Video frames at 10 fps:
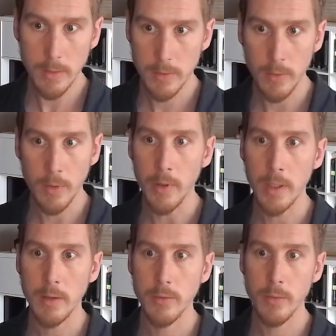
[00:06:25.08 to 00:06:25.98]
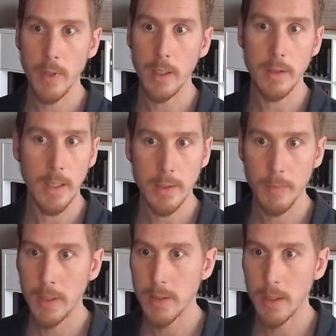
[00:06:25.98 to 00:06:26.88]
in order to do that, it takes me
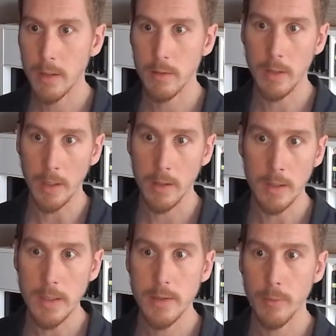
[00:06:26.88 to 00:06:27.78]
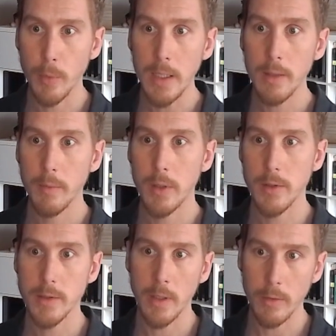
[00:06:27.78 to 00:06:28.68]
easily like at least a week,
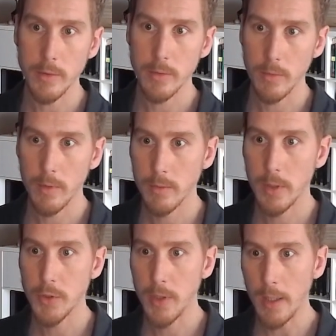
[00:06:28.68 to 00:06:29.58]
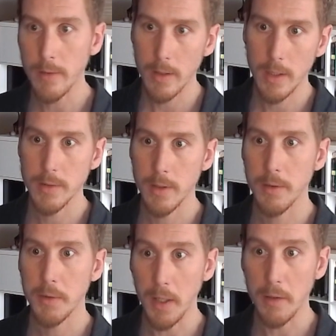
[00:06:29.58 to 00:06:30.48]
because I also teach the other class and
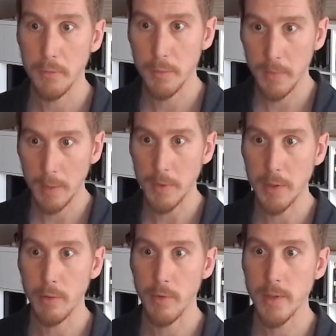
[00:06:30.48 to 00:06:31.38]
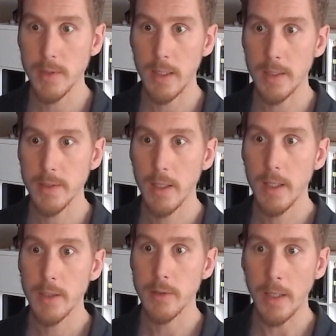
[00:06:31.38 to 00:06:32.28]
have to make material for this class.
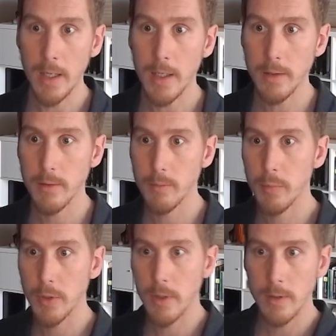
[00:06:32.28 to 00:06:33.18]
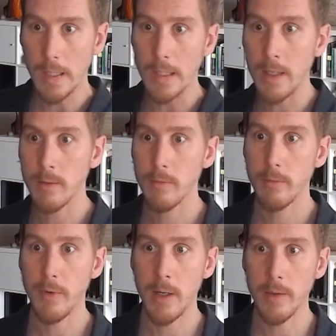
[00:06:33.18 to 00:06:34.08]
So I can't put the deadline
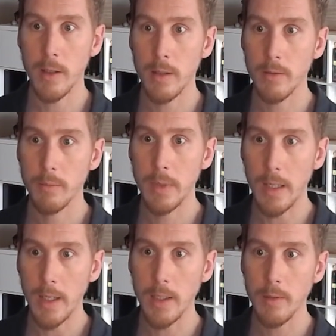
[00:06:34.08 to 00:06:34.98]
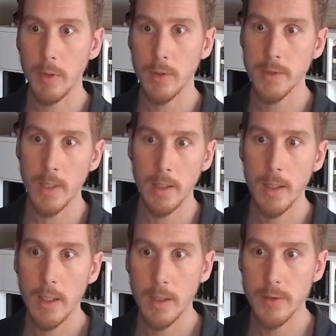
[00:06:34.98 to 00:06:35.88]
farther behind, because then
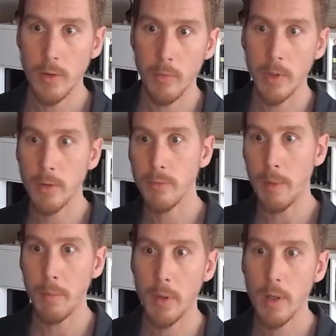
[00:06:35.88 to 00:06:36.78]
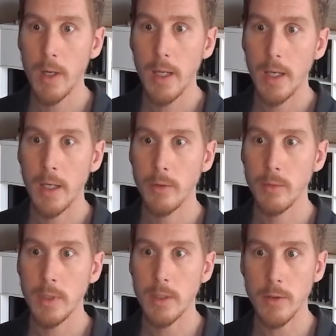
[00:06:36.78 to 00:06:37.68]
it's already November and you
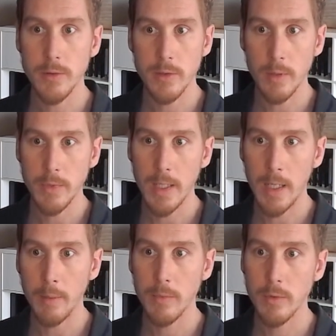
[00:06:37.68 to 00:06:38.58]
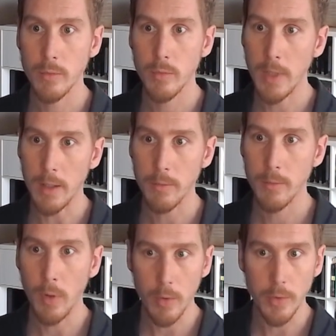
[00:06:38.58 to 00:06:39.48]
need also some time to
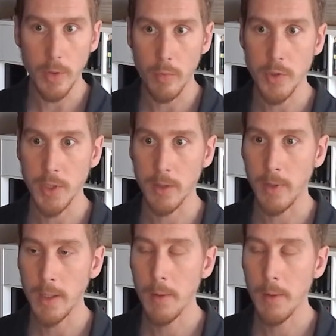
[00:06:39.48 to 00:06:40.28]
work on your project, right?